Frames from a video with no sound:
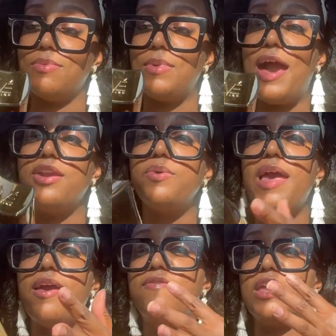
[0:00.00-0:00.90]
I don't
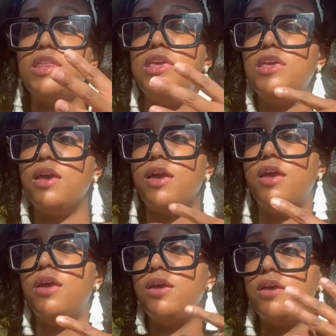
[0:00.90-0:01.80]
have any
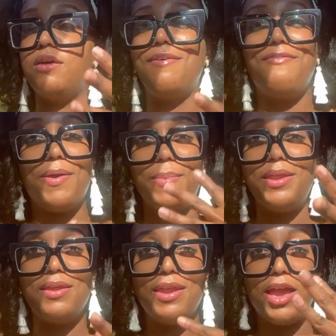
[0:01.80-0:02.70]

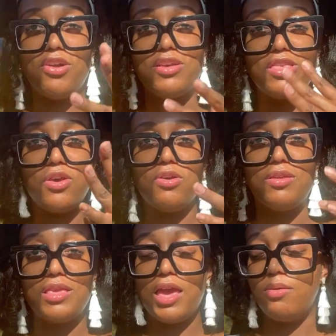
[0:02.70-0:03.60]
feminine
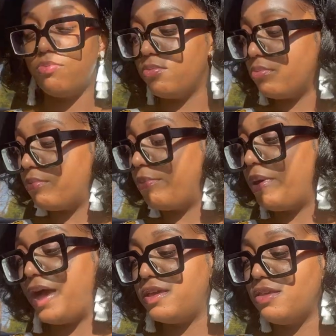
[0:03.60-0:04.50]
aerosol type
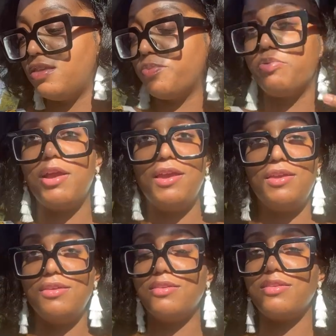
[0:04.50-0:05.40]
body sprays.